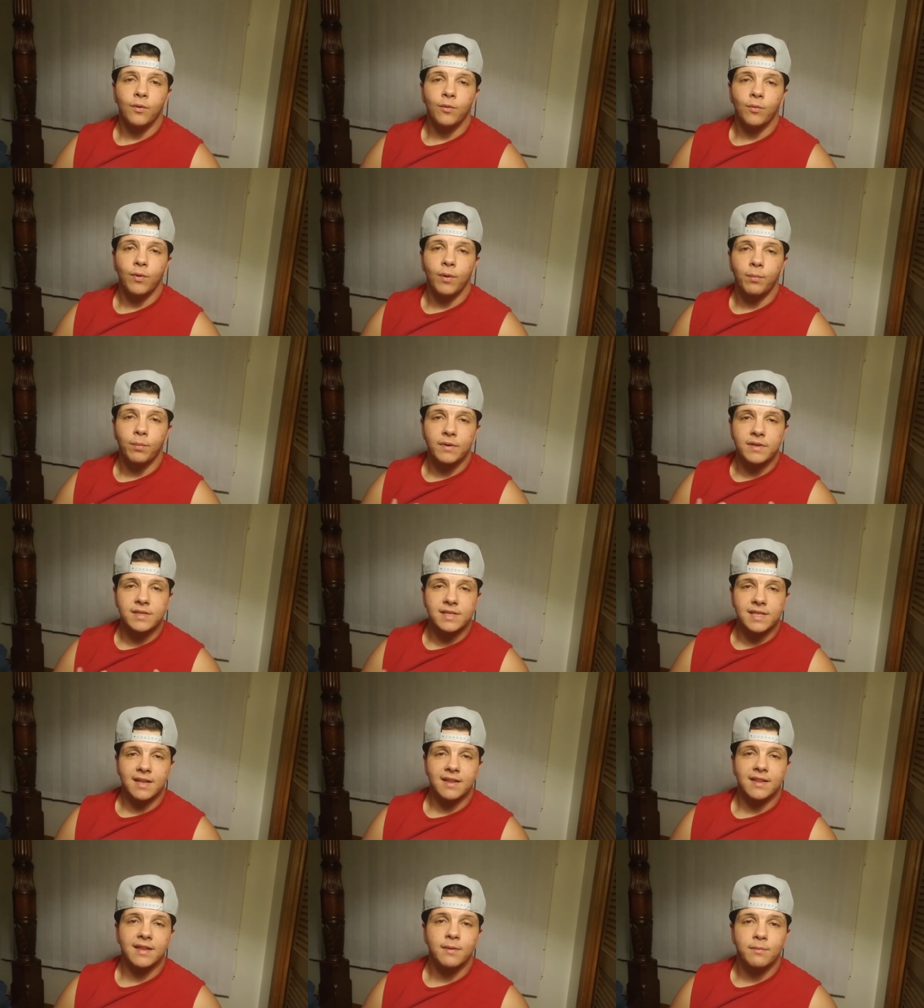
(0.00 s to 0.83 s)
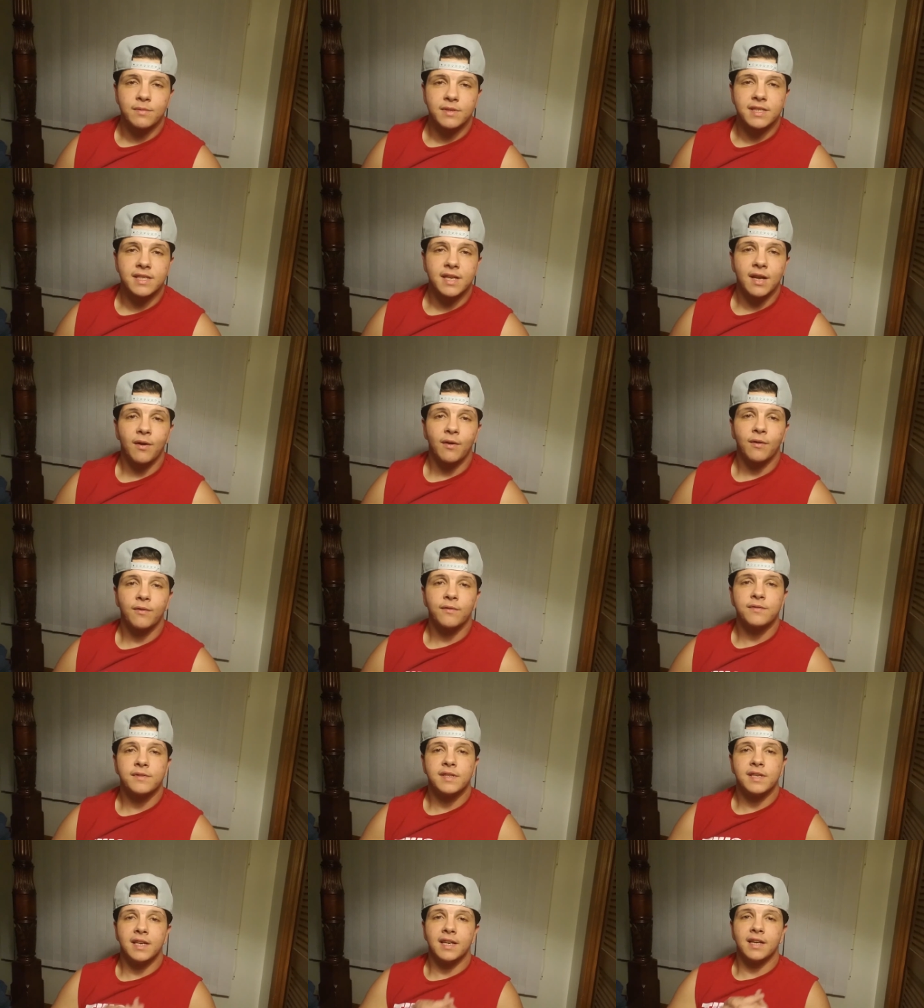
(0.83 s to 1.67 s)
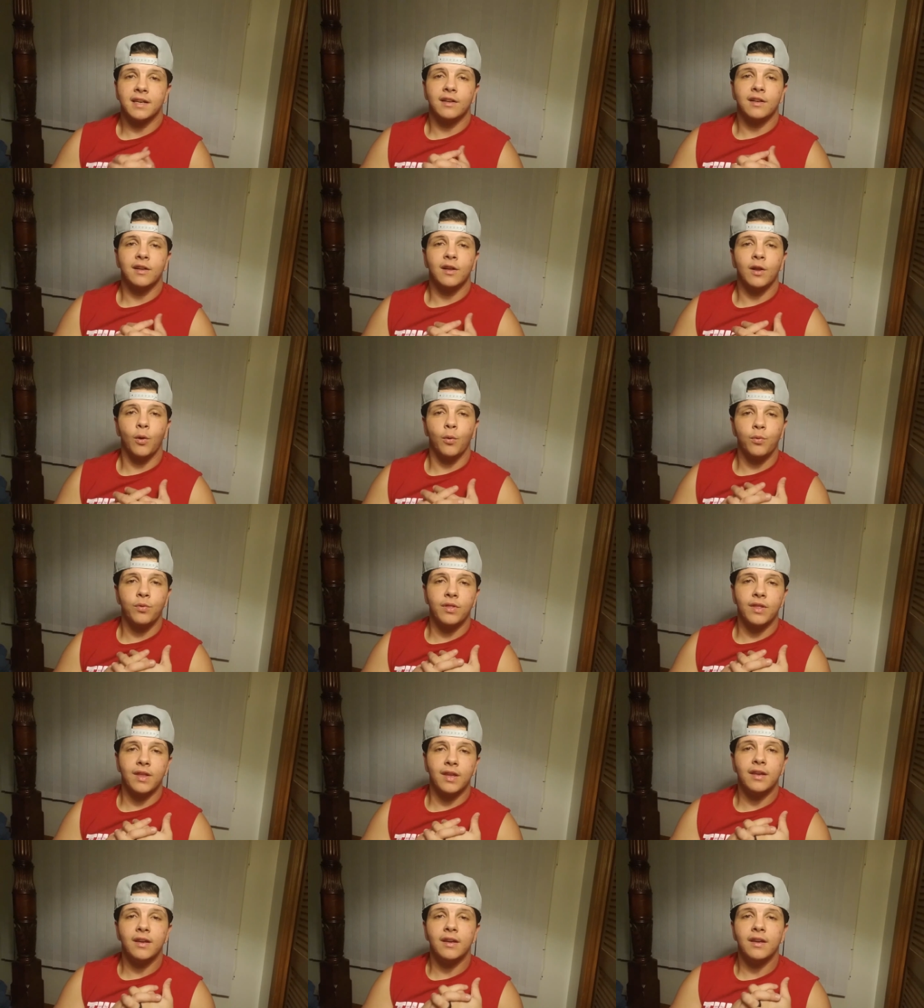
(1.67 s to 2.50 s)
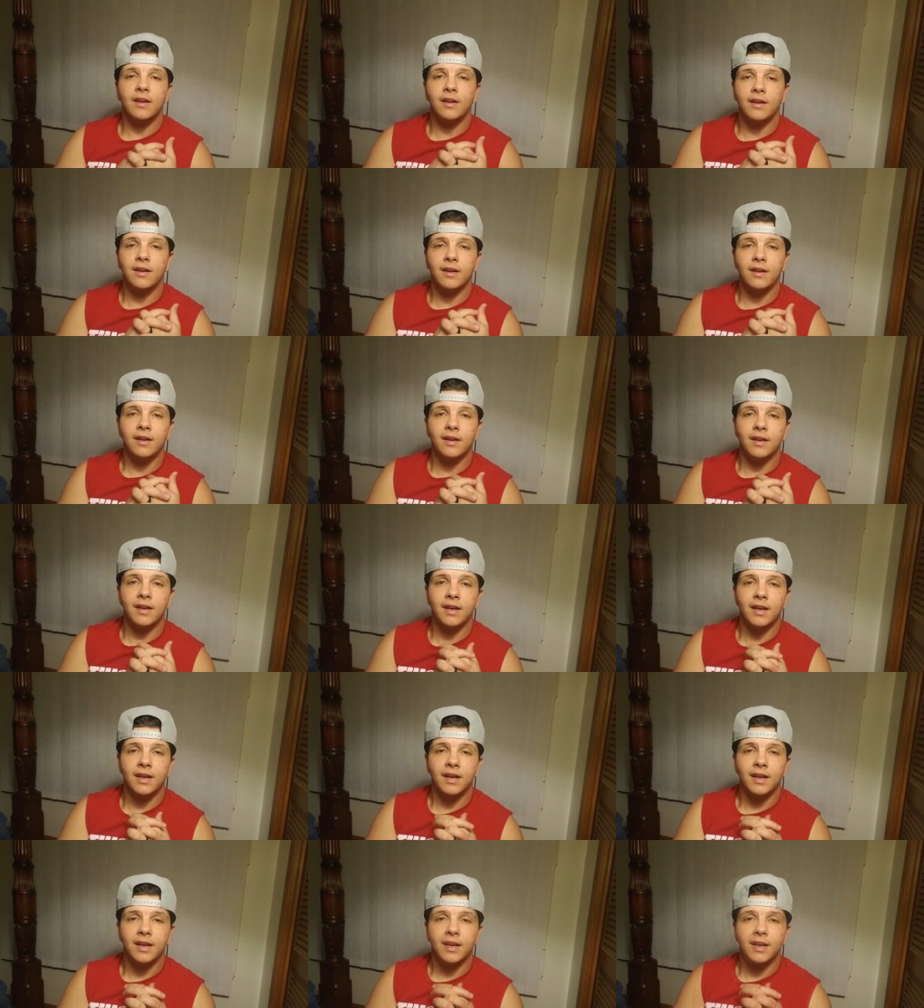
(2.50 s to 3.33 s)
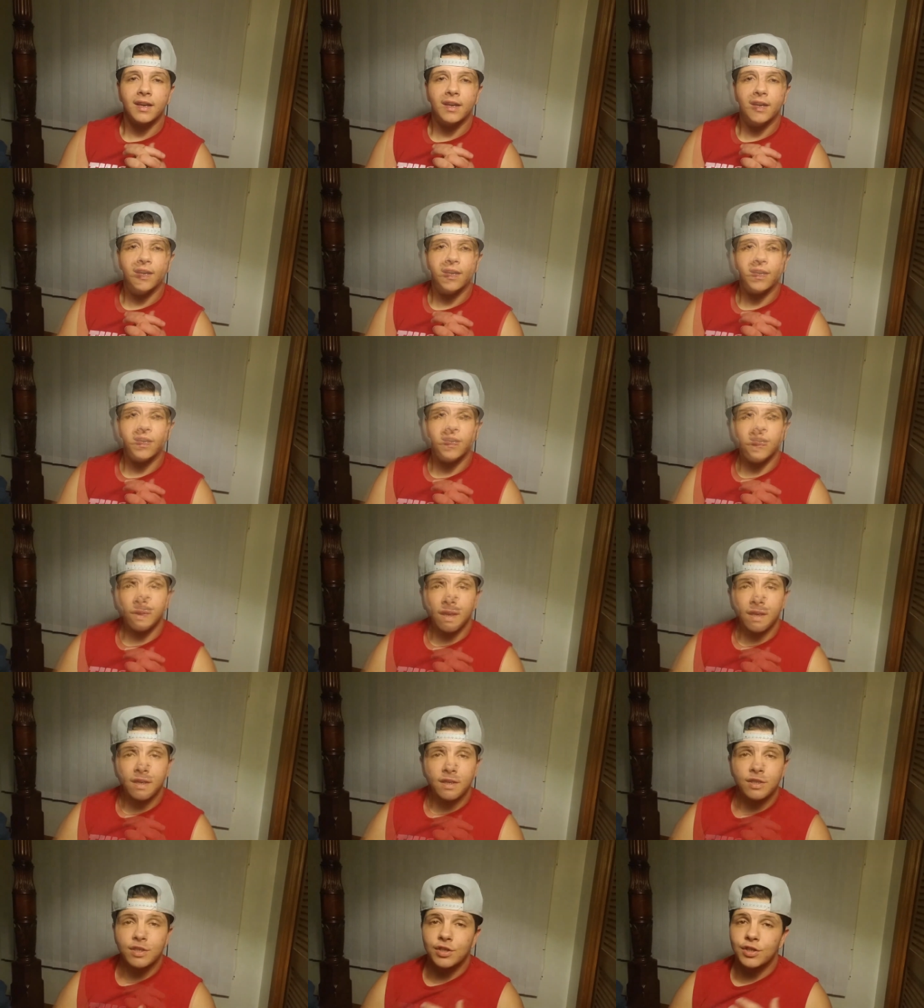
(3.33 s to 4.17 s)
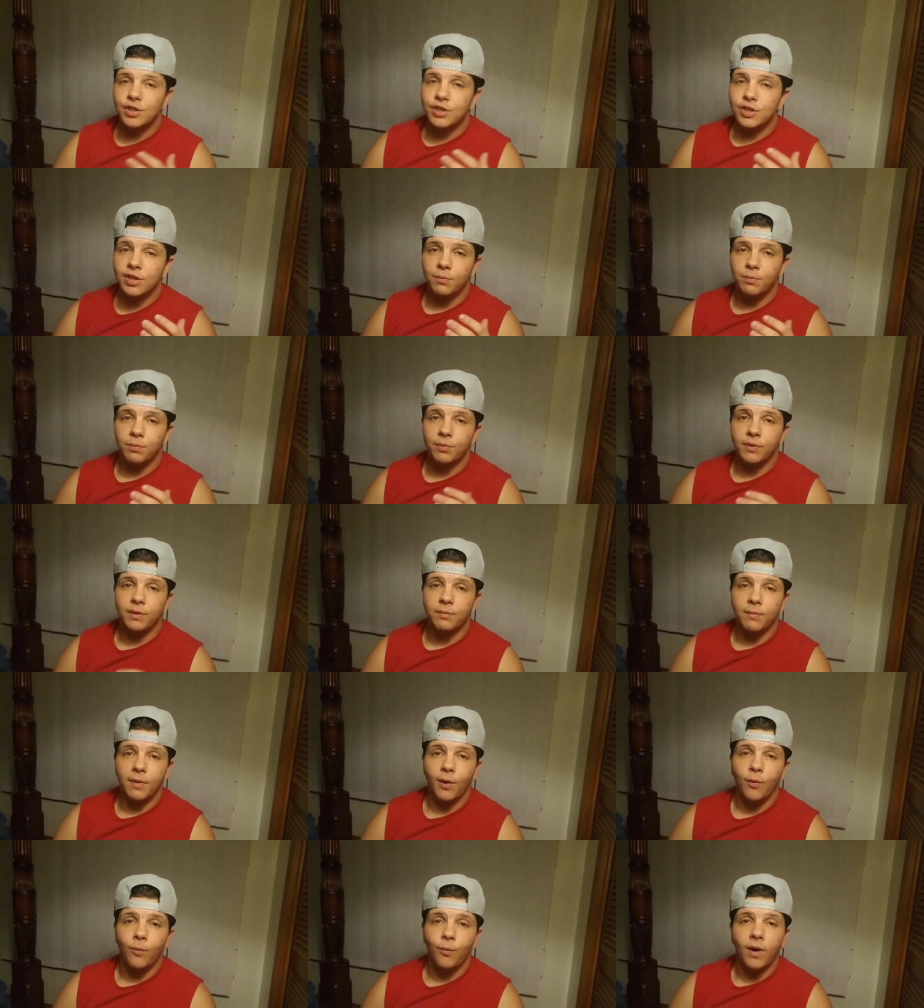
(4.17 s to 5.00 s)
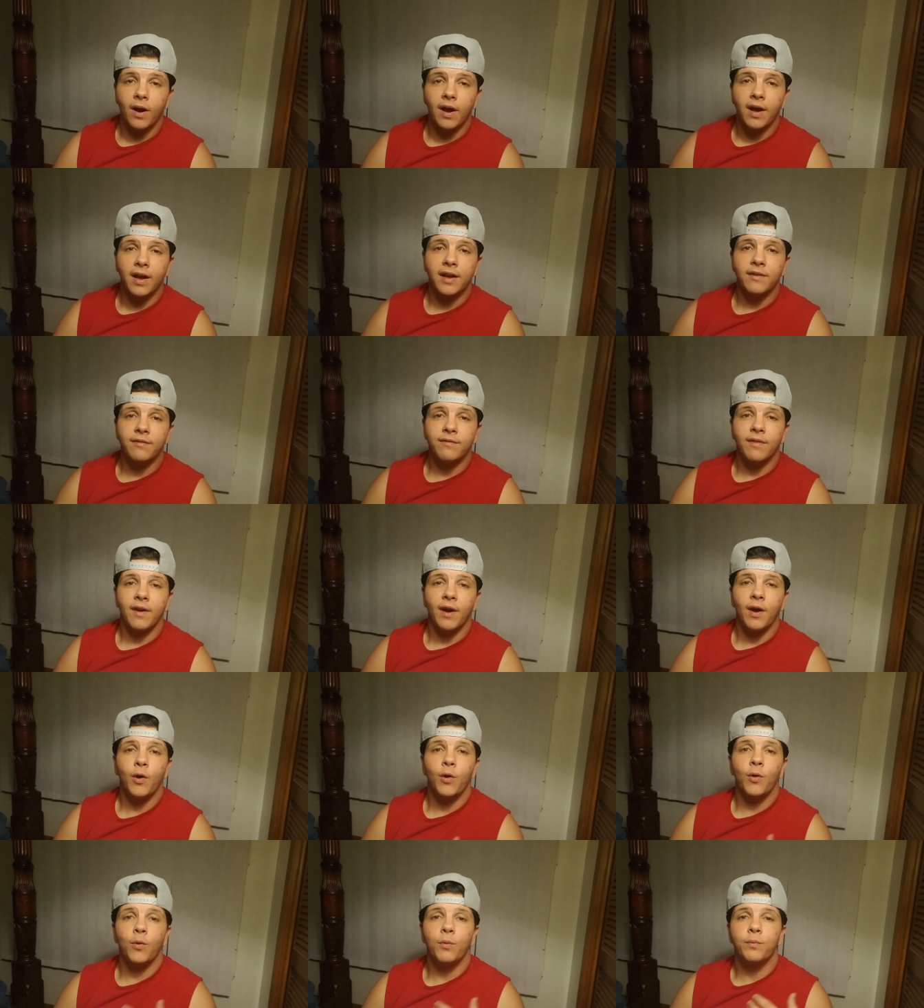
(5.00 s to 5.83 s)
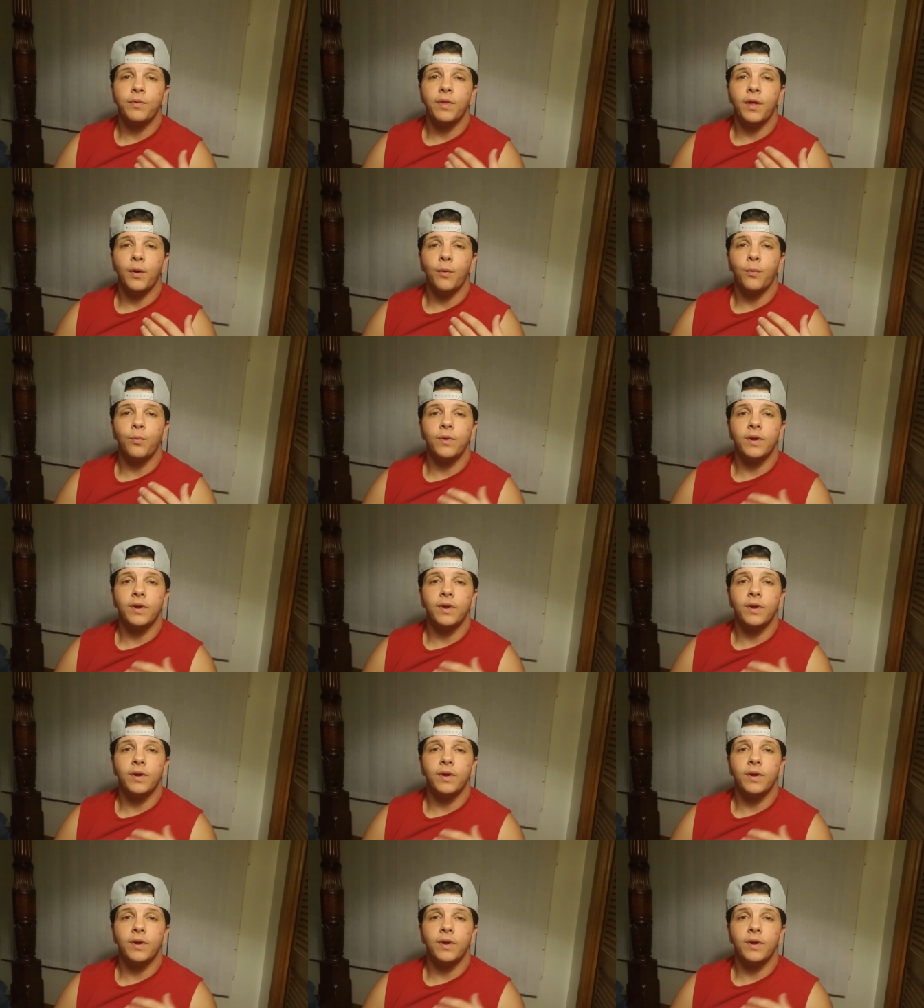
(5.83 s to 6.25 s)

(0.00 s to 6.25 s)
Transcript: represent themselves in clothing. In my relationship with my wife, I hope that